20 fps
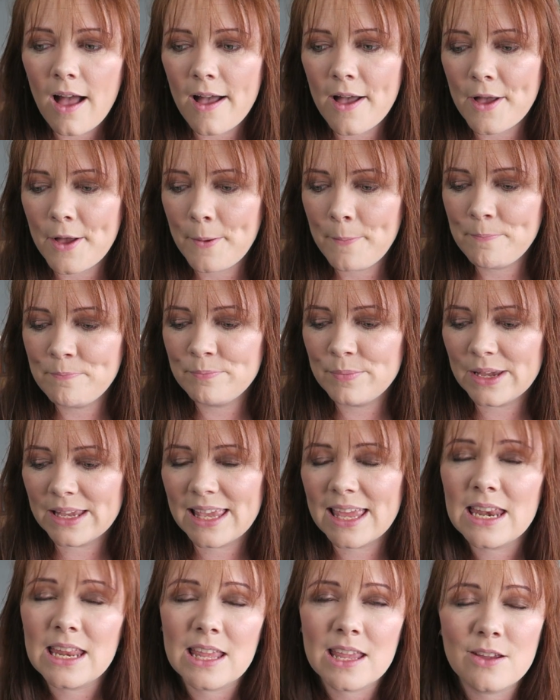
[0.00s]

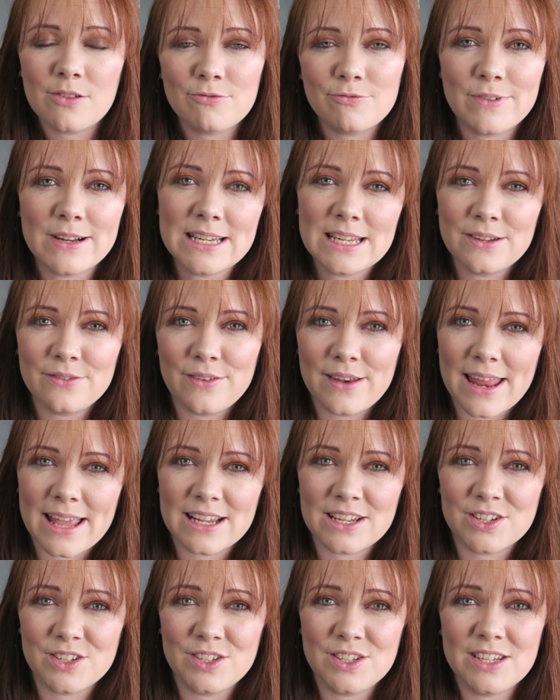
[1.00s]
but getting it ready for
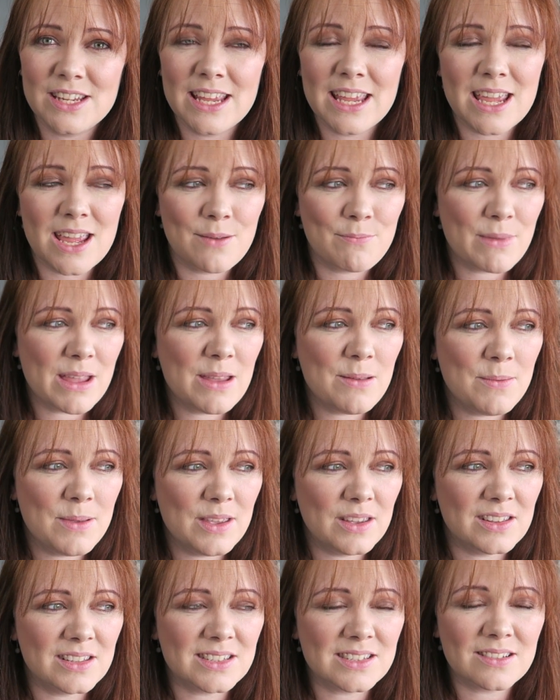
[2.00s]
next year.
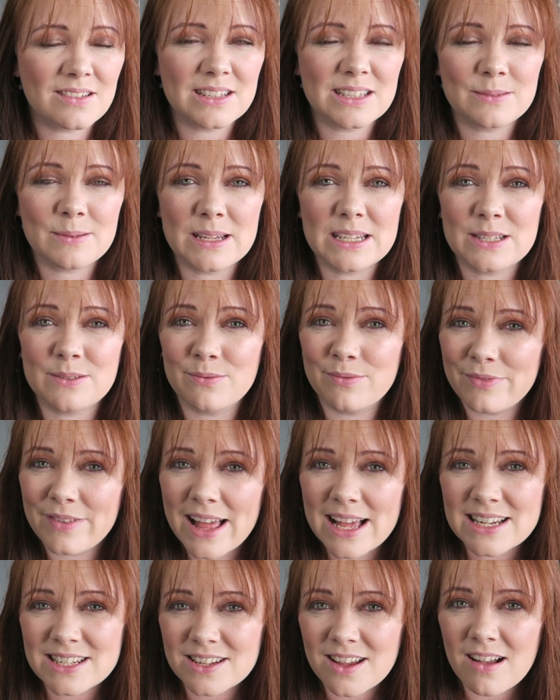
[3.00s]
Maybe you can start to make some
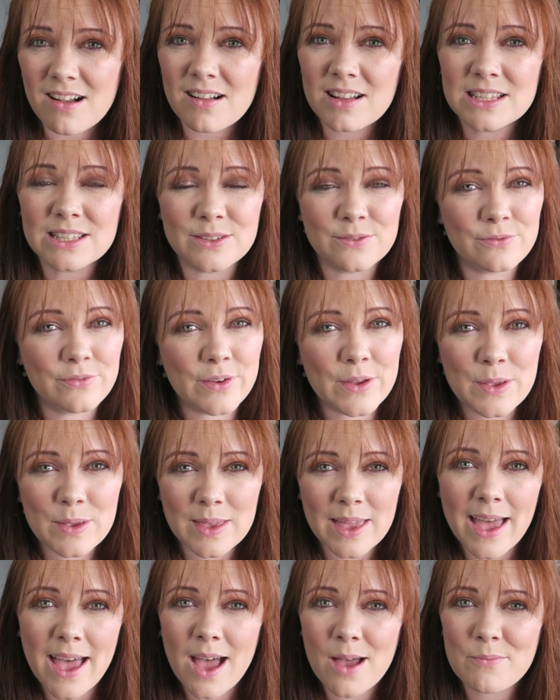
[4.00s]
flashcards,
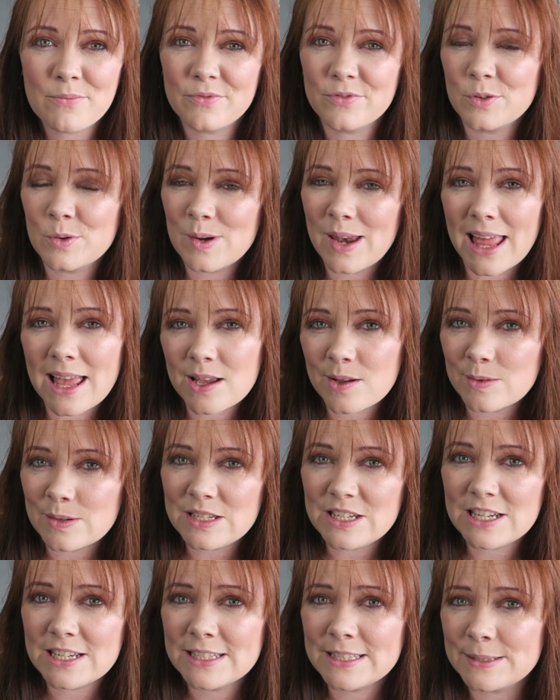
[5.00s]
vocab for
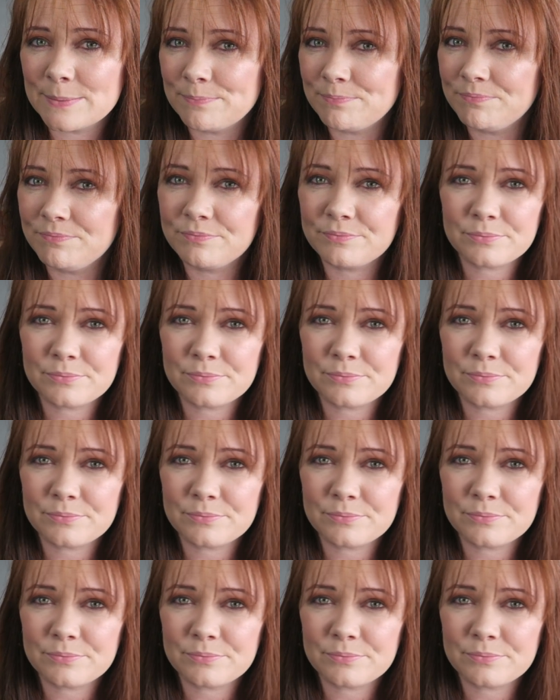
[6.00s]
languages,